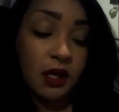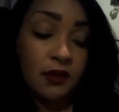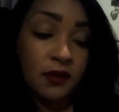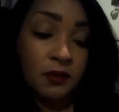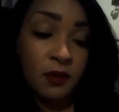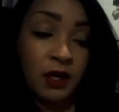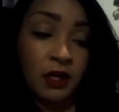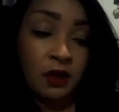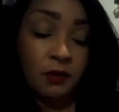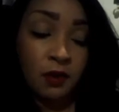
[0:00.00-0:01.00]
then we
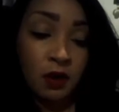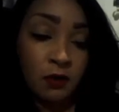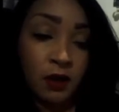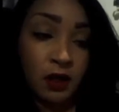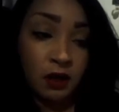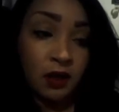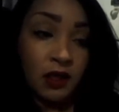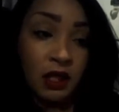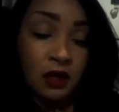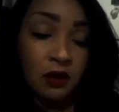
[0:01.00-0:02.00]
ended up going, I
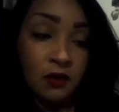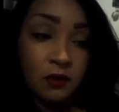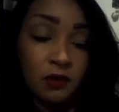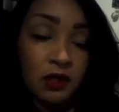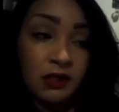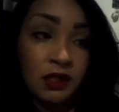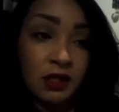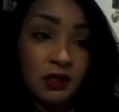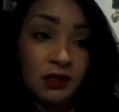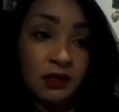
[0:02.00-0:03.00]
think, on, I want to say
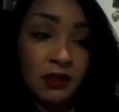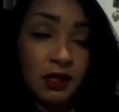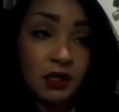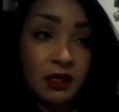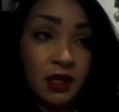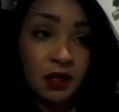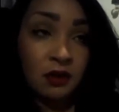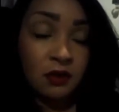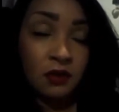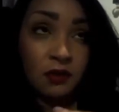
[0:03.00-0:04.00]
the second day
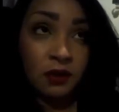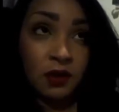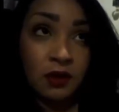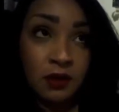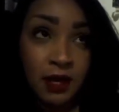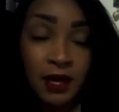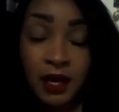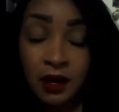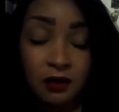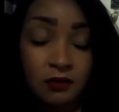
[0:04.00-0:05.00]
or the third day. I
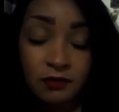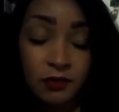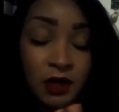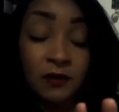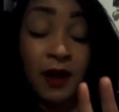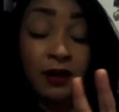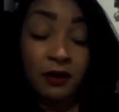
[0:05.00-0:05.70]
can't. Anyway, I